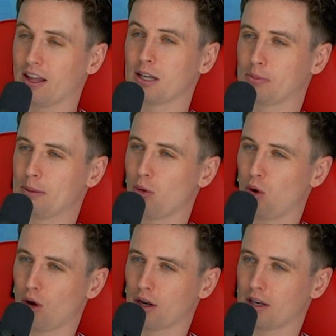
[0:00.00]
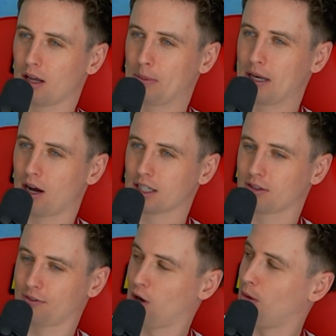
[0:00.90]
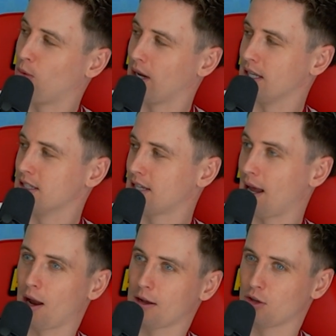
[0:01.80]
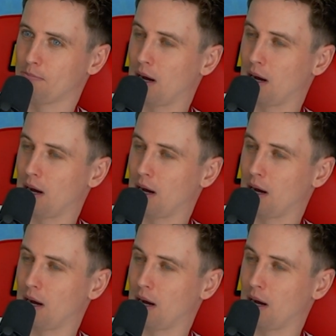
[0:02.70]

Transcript: think it would be nicer if Klopp wins and like sort of